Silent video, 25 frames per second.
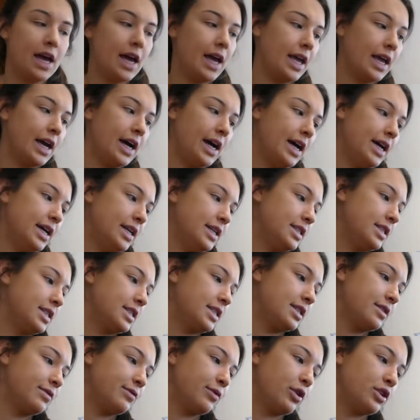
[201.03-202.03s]
And
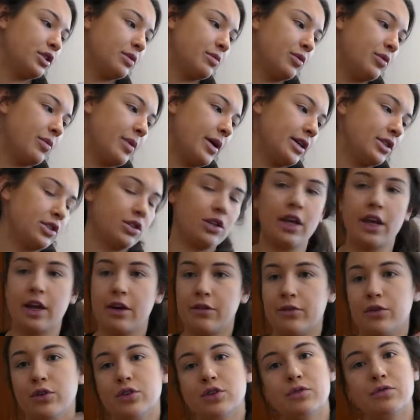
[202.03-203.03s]
frozen blueberries are like
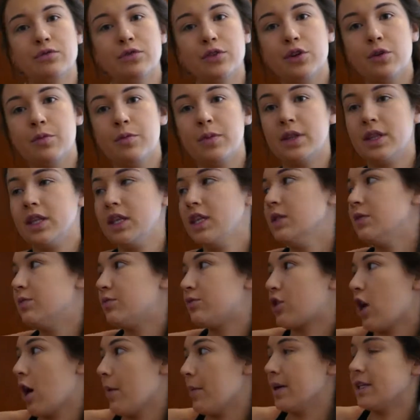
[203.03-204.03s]
a frozen fruit, but these
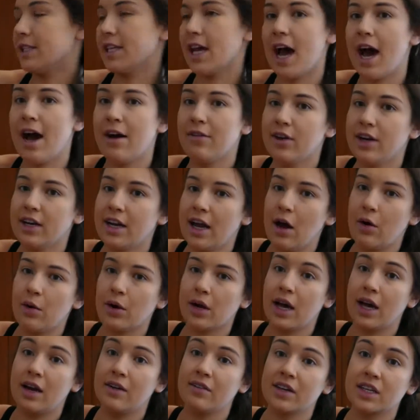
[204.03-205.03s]
strawberries I have right now
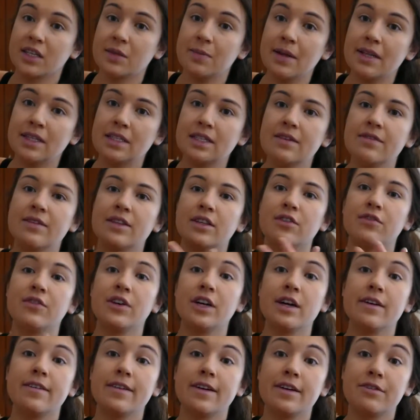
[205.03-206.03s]
are kind of expensive and they're
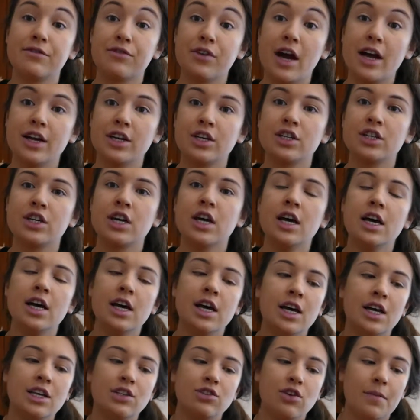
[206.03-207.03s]
very, very fresh.
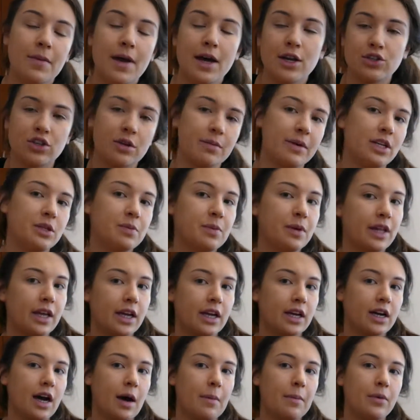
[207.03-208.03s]
So I'm not sure, I might just put
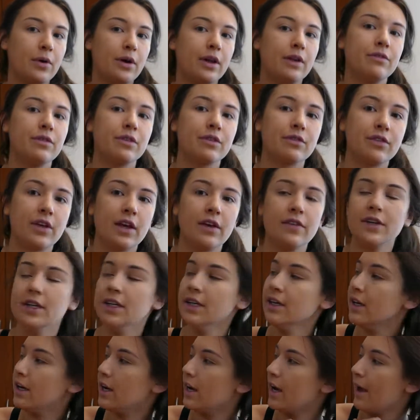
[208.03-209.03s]
like a couple in for flavor,
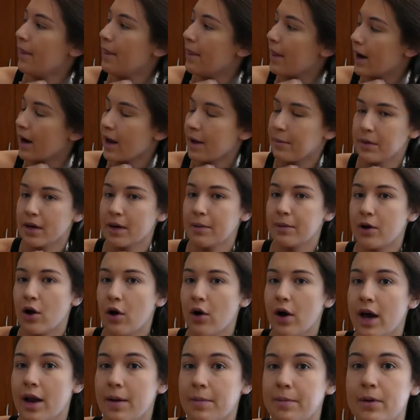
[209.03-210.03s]
and then I'm gonna go
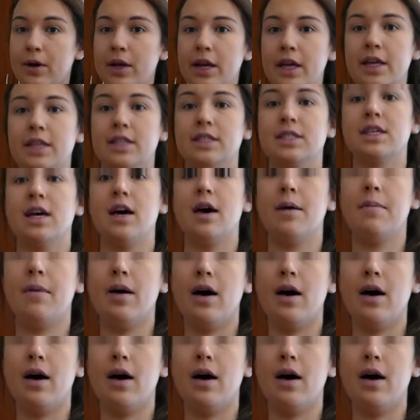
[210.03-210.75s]
ahead and put in some